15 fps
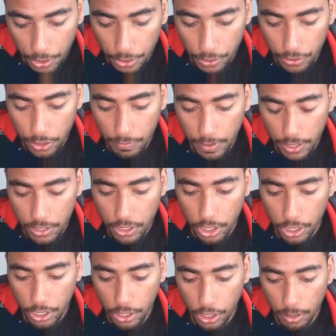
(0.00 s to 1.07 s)
your server
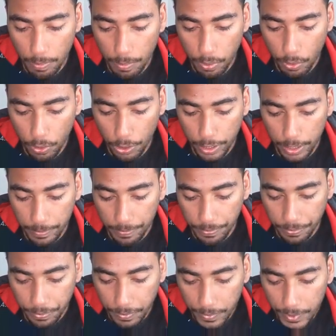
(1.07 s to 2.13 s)
started on port
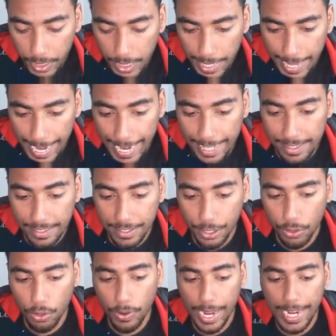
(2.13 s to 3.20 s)

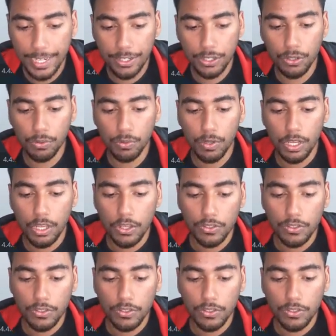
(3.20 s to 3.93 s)
8082.